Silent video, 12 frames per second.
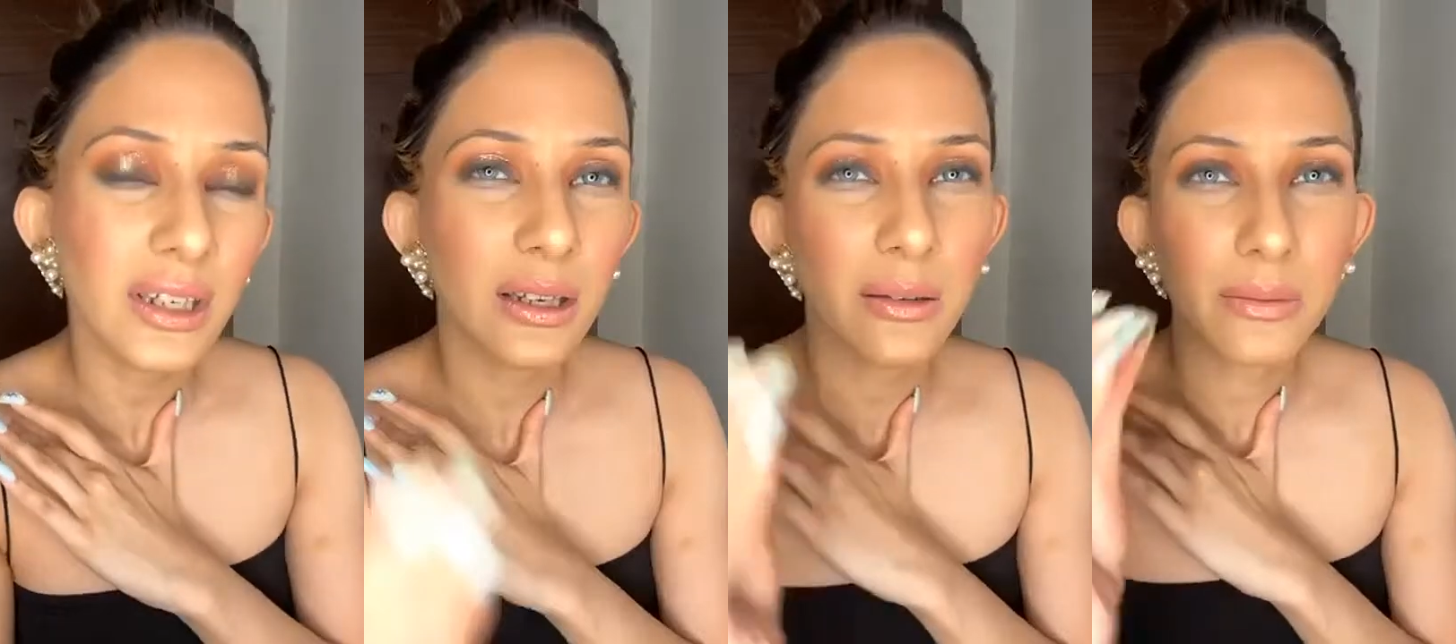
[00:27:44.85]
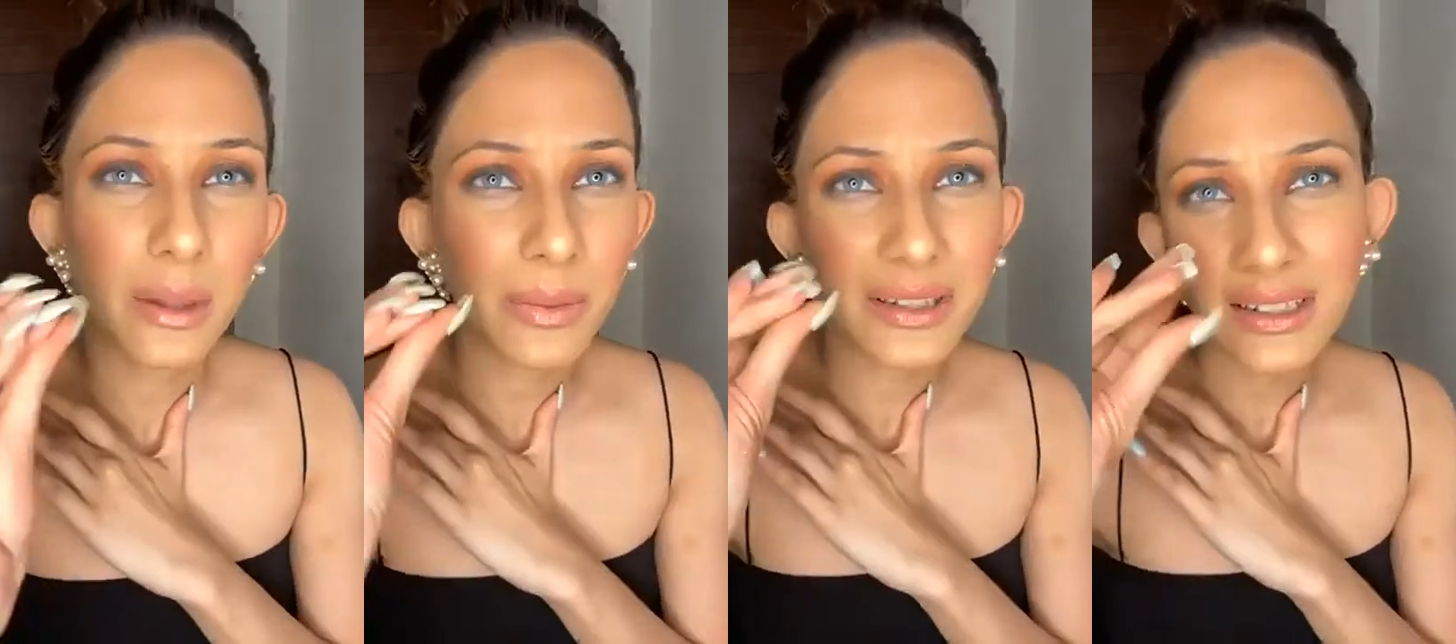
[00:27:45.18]
they
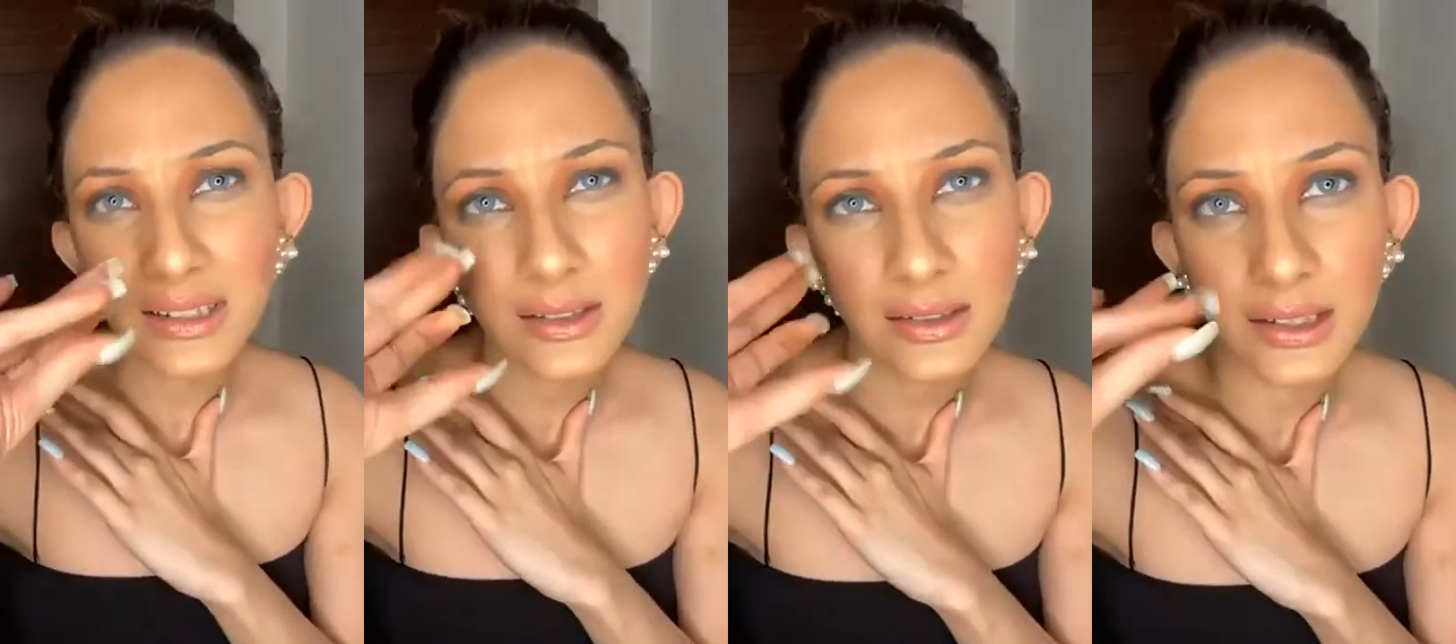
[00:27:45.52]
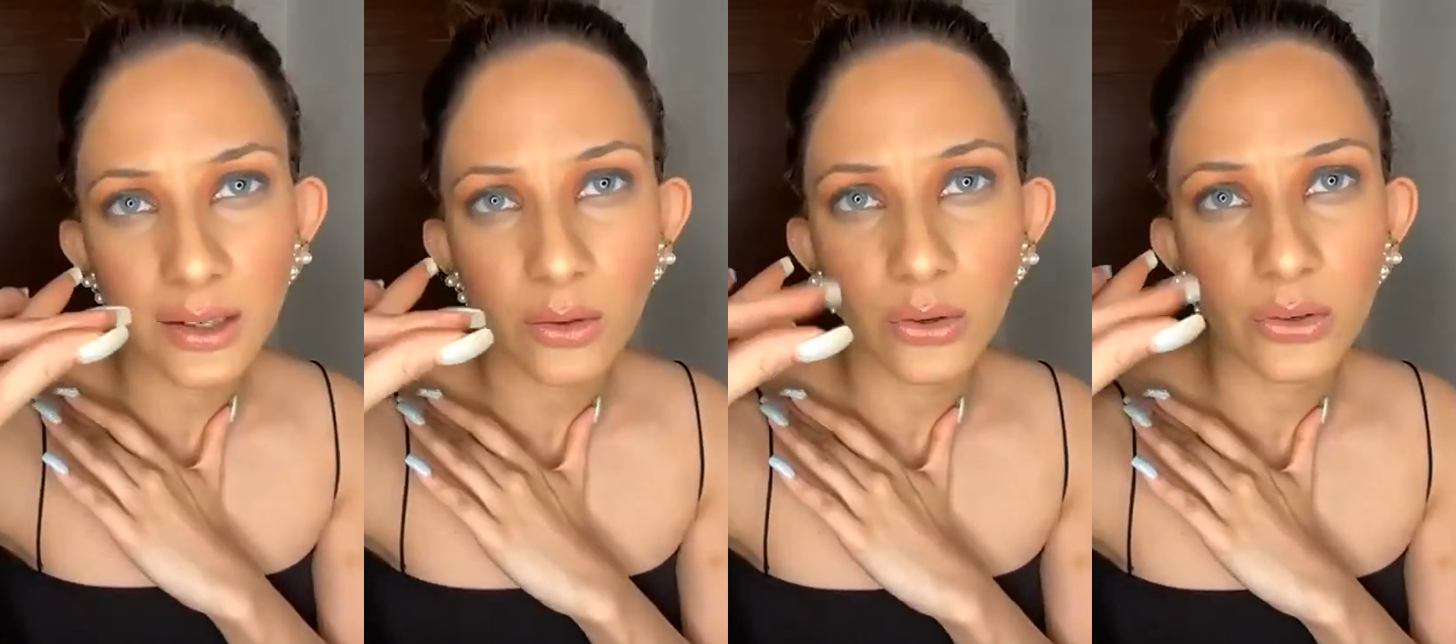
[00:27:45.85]
basically just
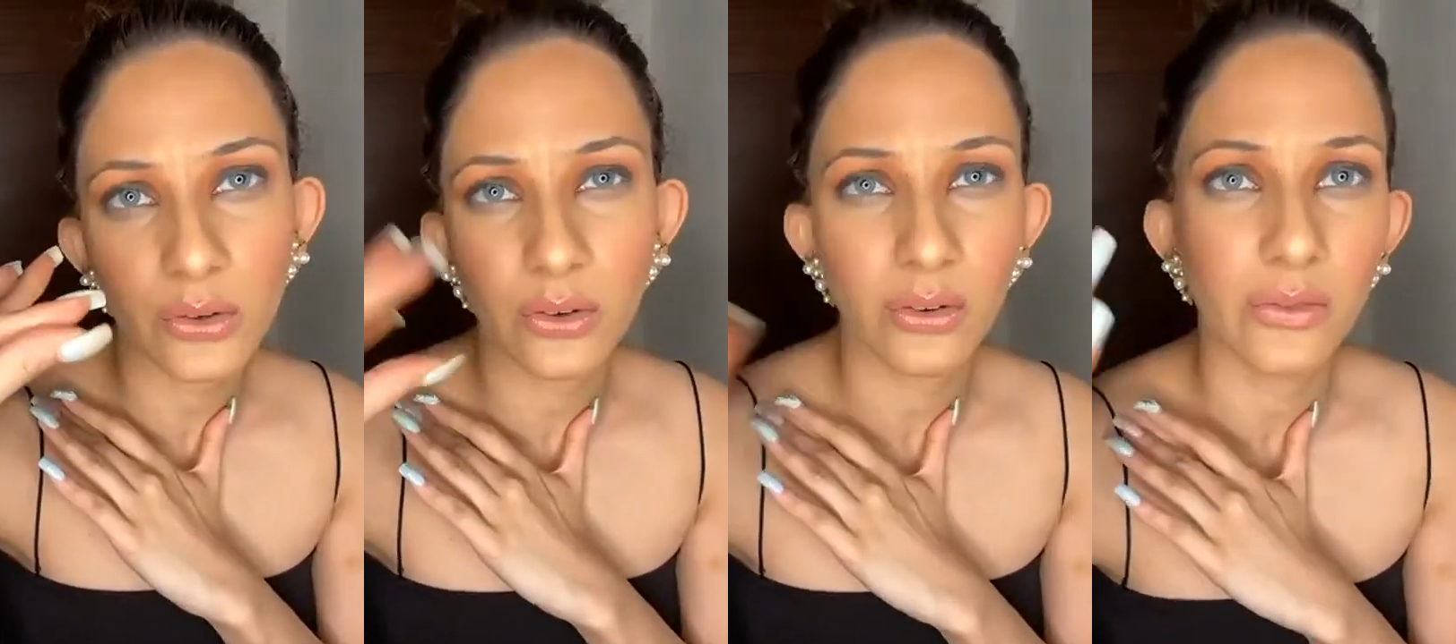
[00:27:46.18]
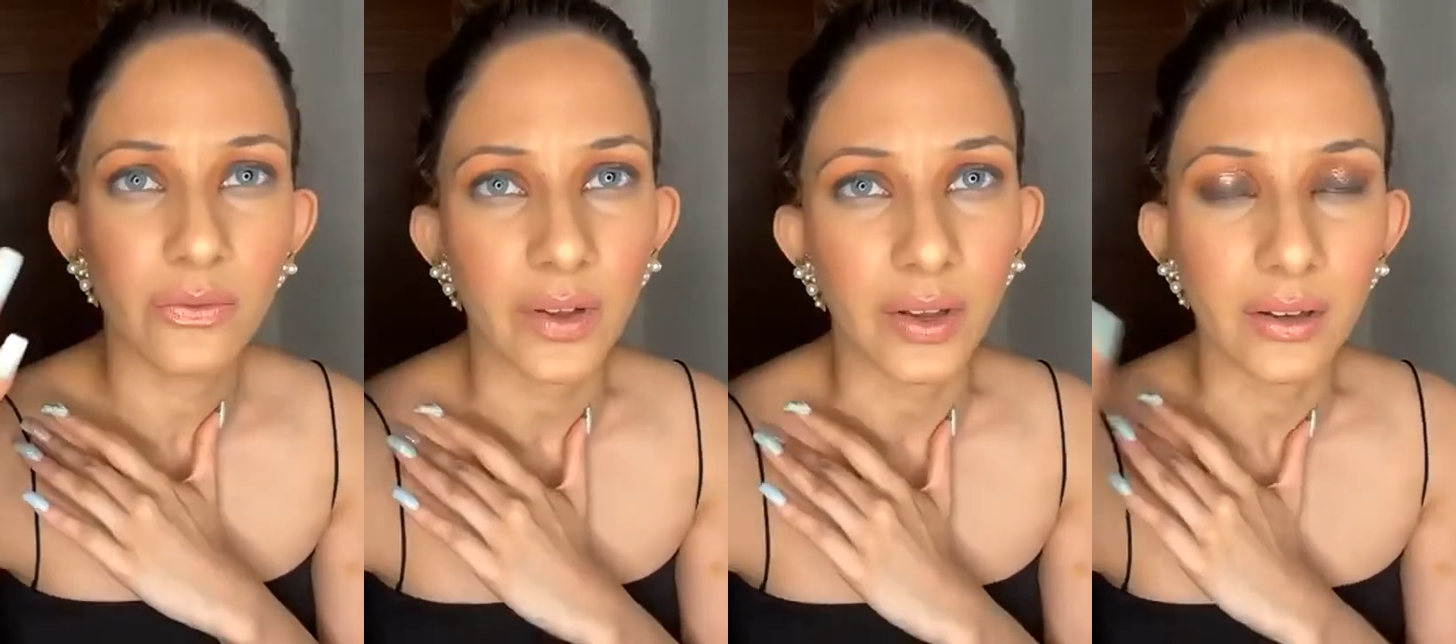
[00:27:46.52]
stick on
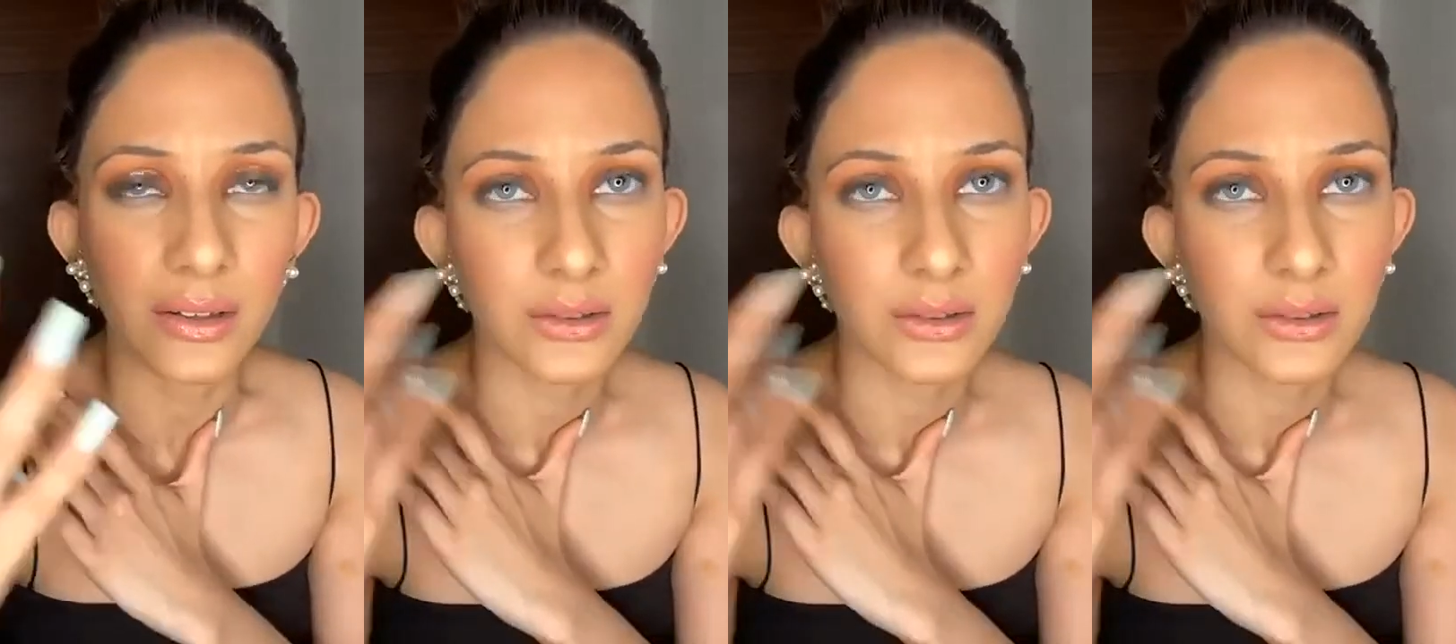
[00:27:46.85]
your finger.